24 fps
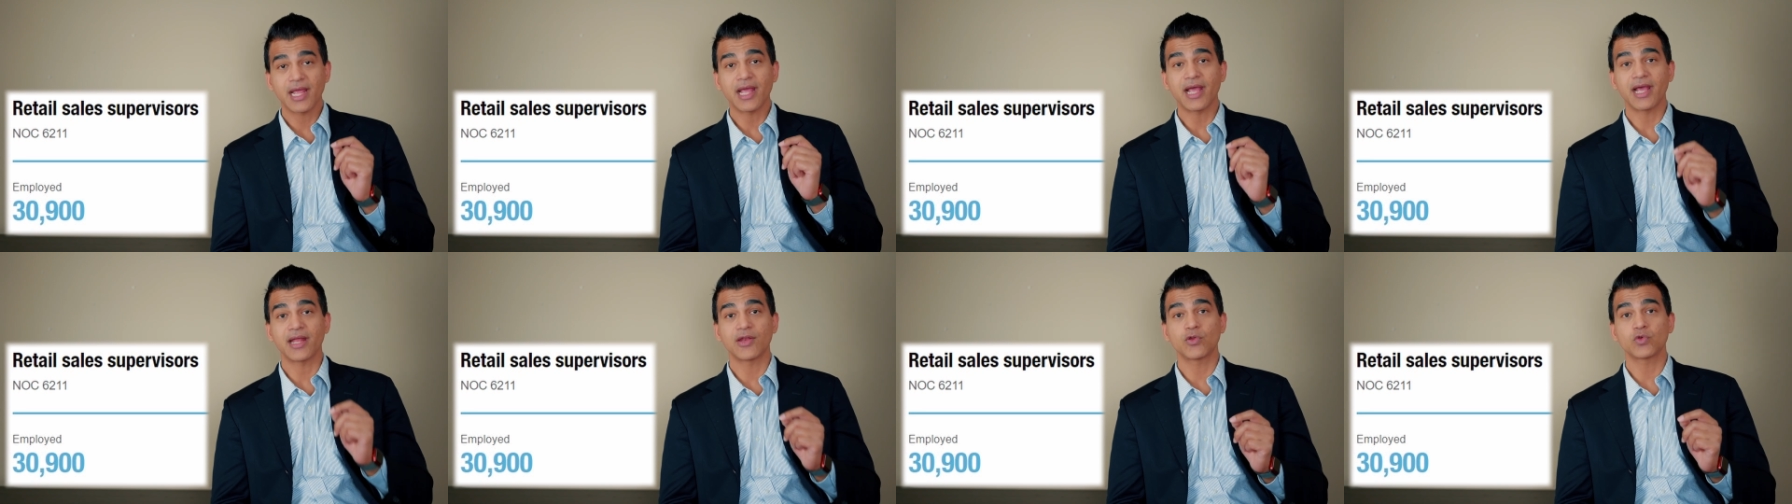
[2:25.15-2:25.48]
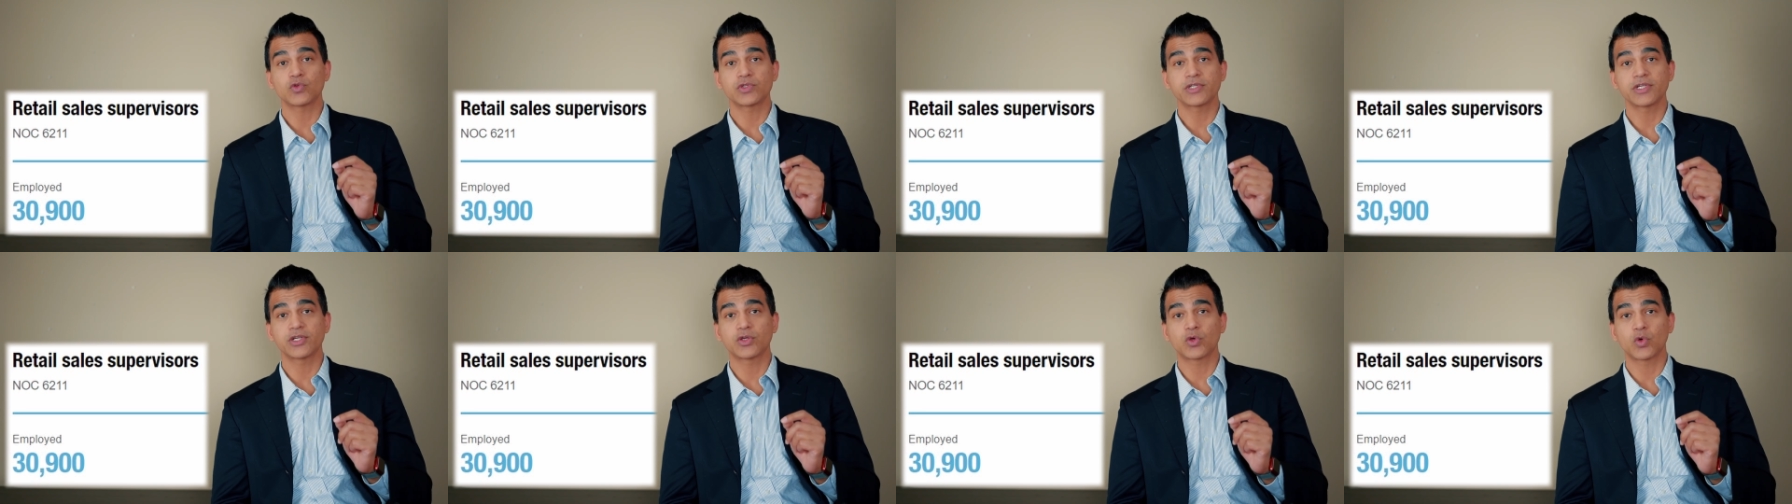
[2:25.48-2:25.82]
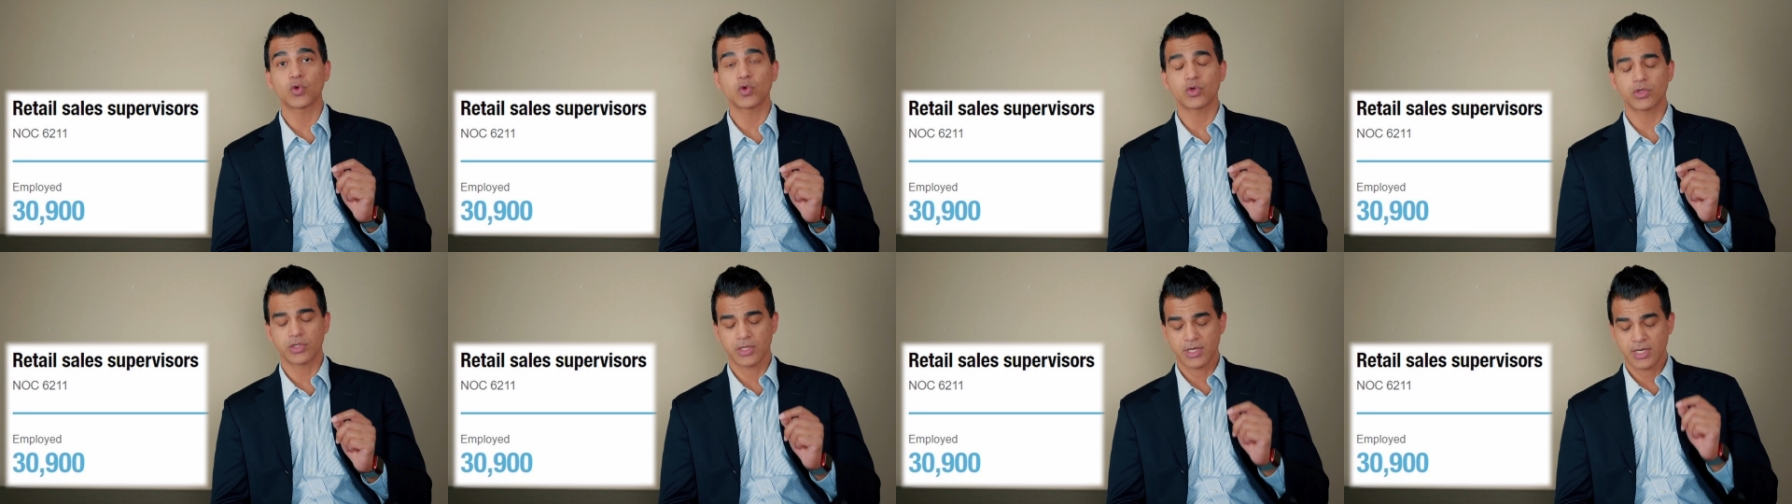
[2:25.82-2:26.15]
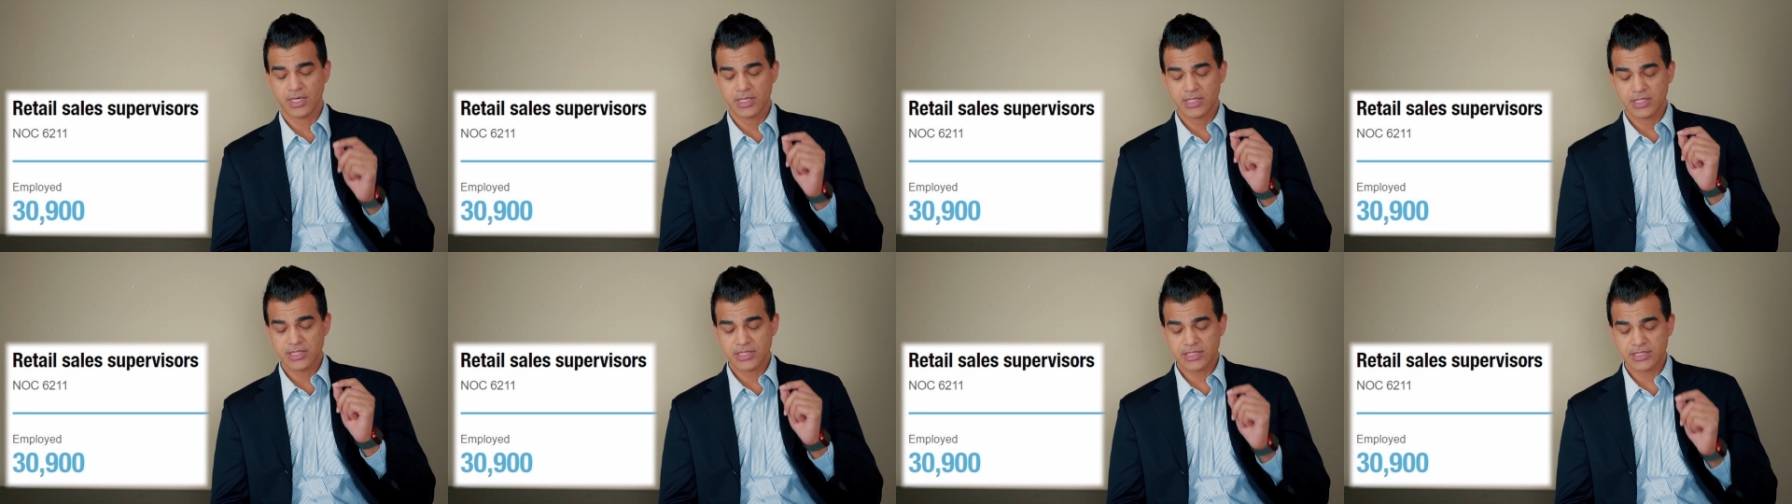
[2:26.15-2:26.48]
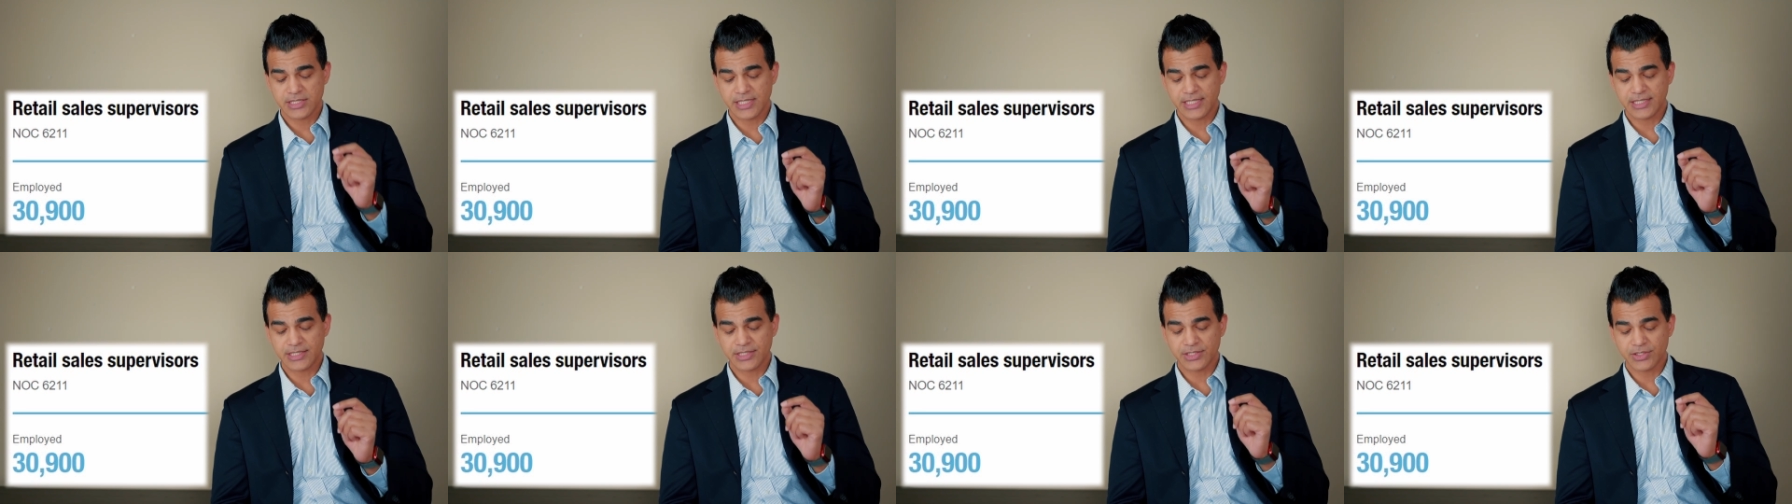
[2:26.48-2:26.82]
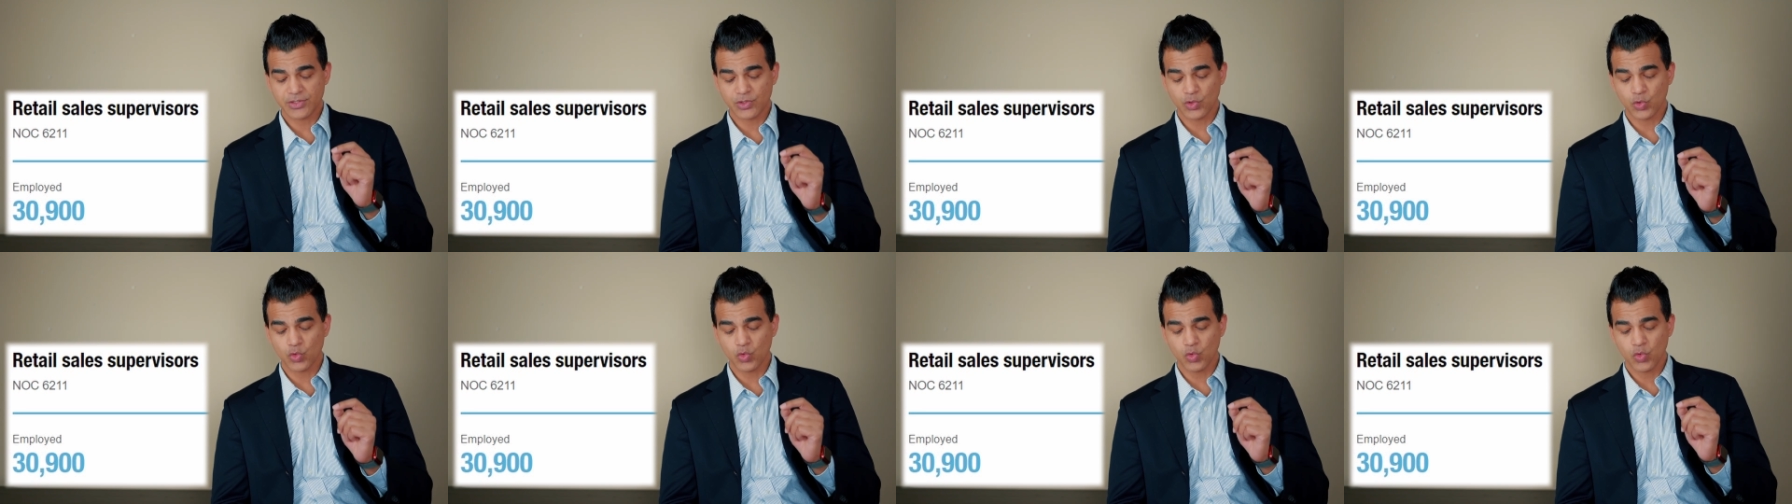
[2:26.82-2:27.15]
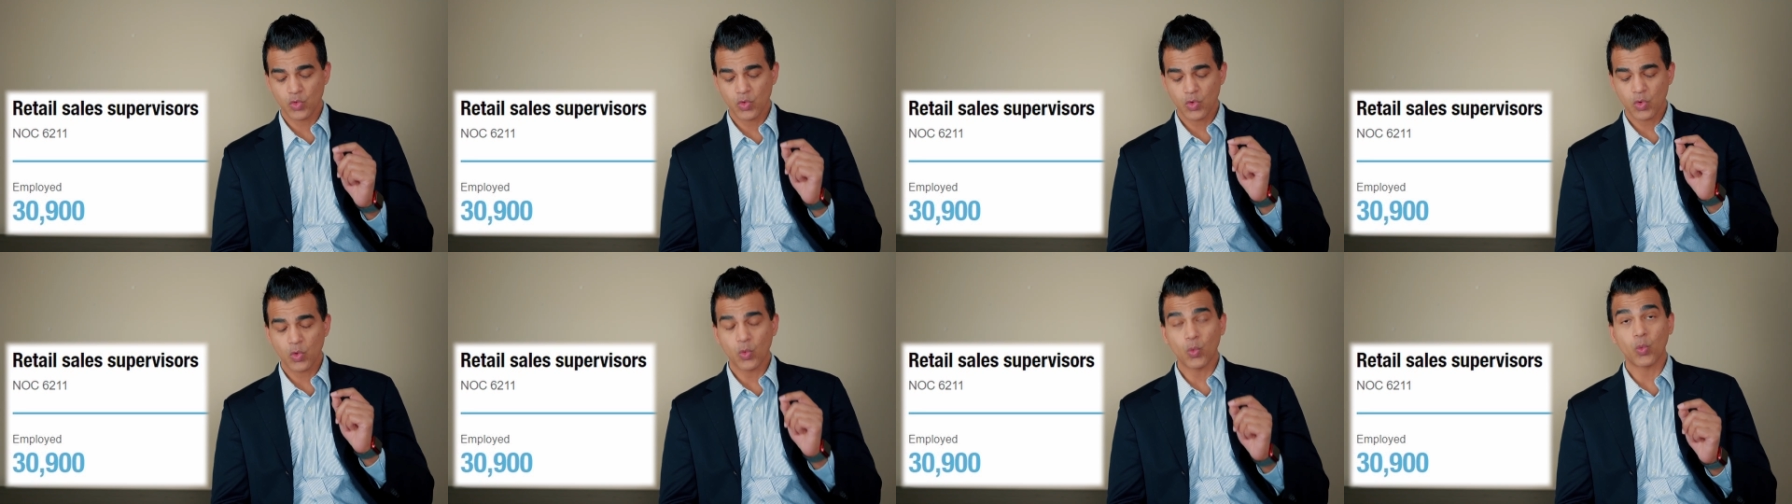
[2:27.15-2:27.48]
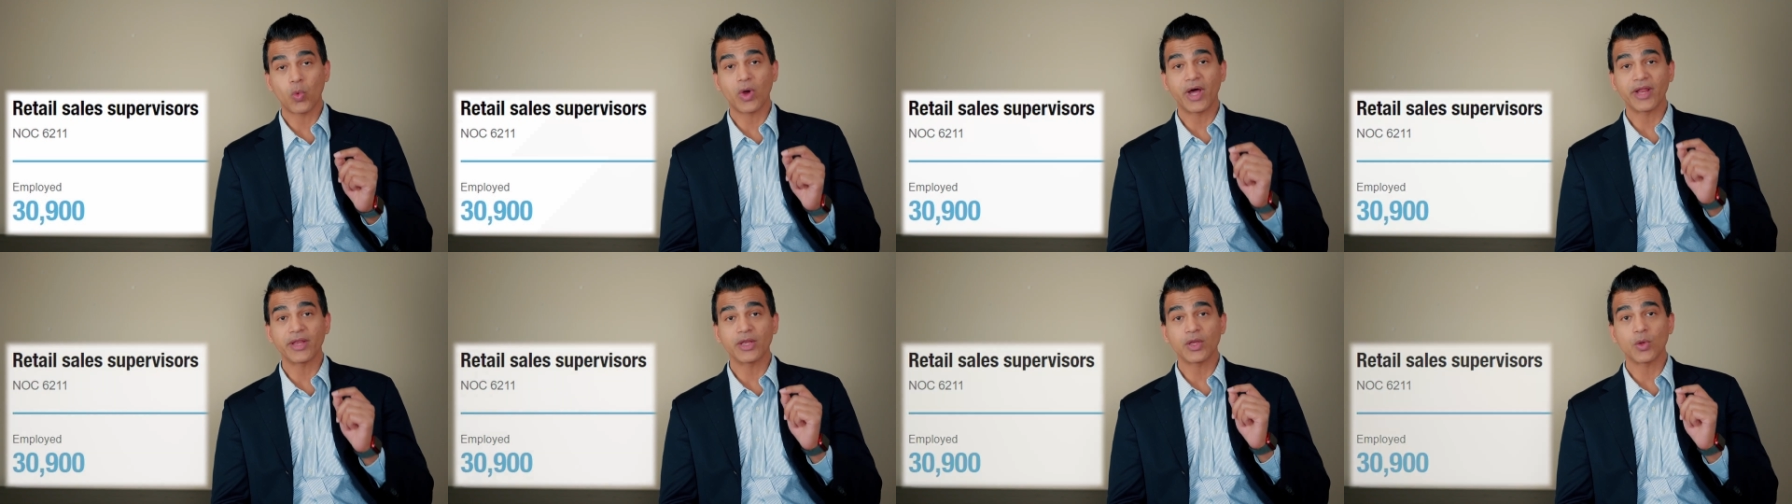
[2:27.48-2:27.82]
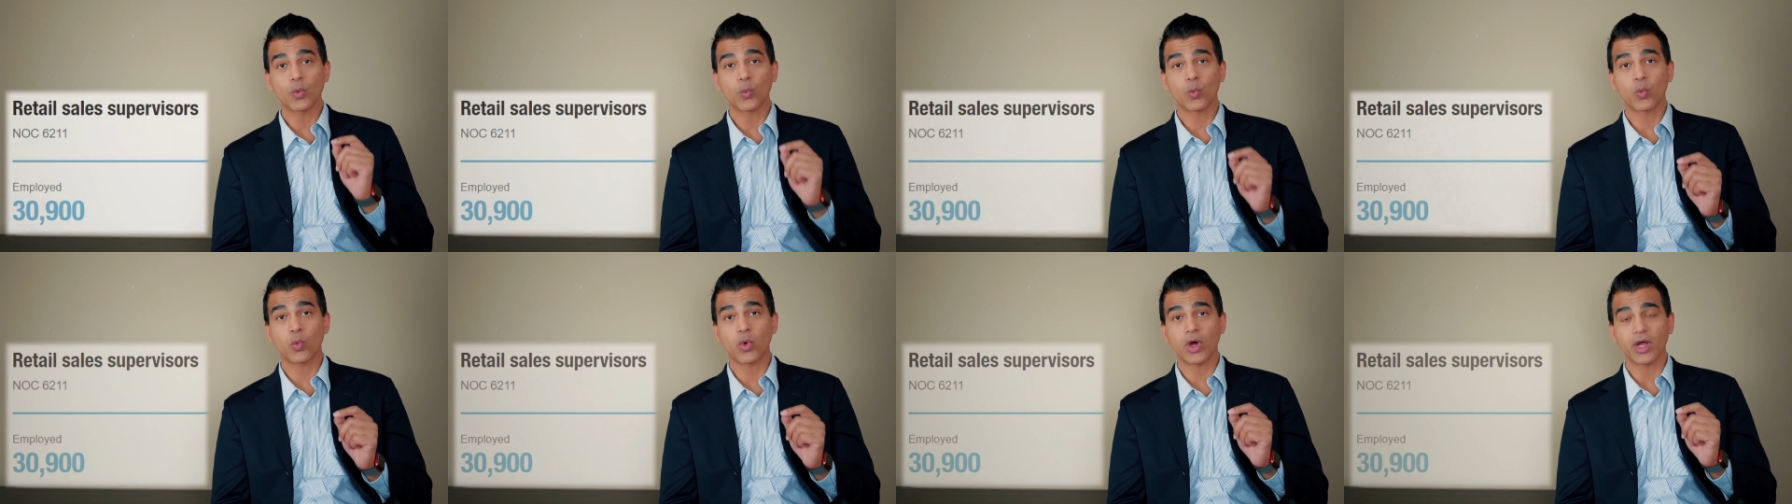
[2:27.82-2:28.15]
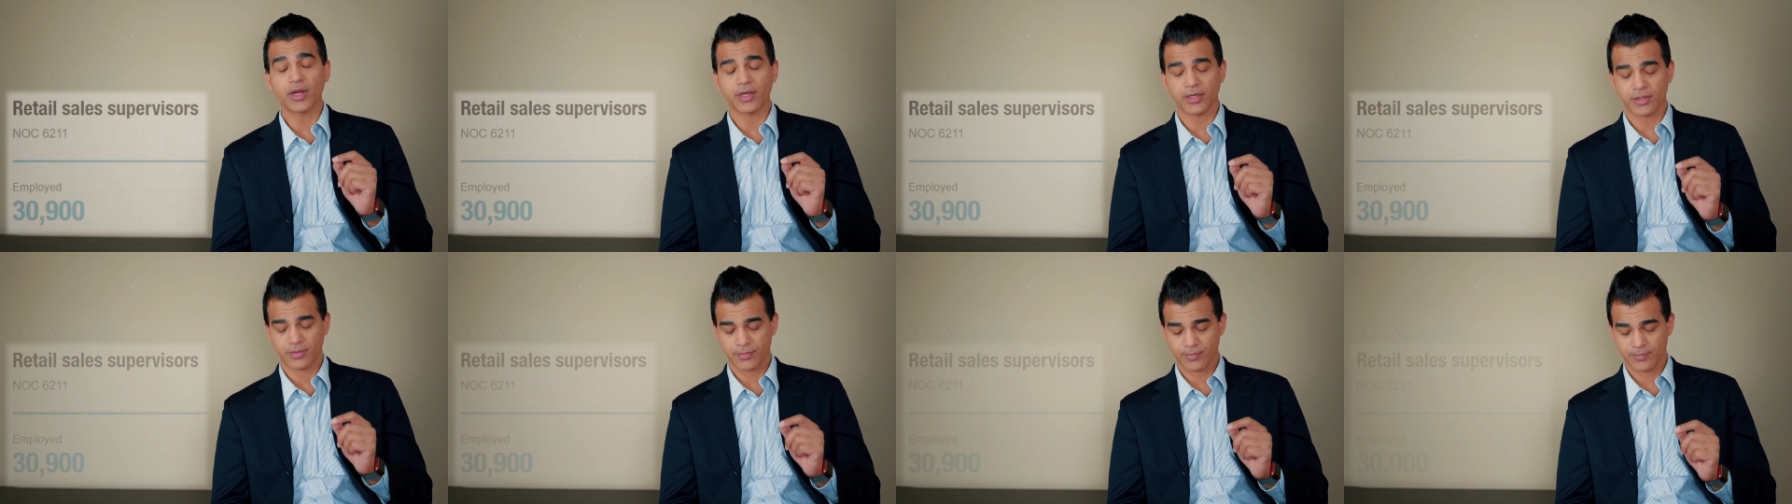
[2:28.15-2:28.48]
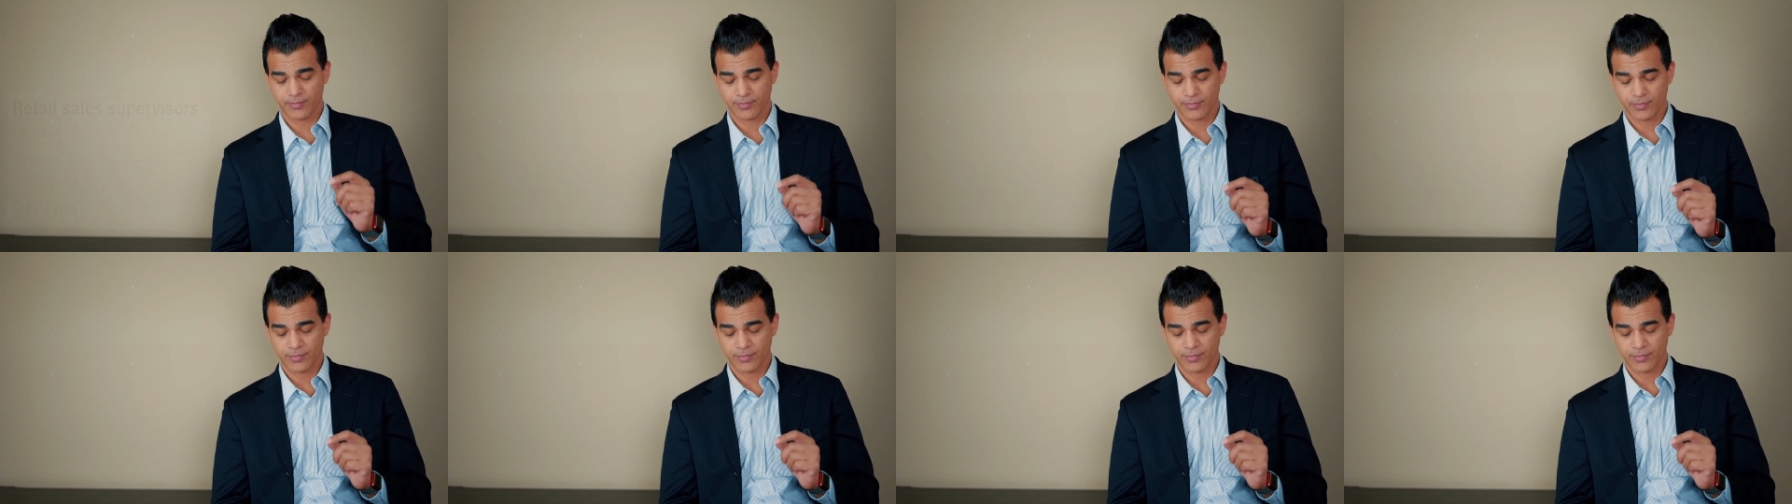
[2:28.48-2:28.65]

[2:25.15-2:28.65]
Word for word: N O C code six two one one.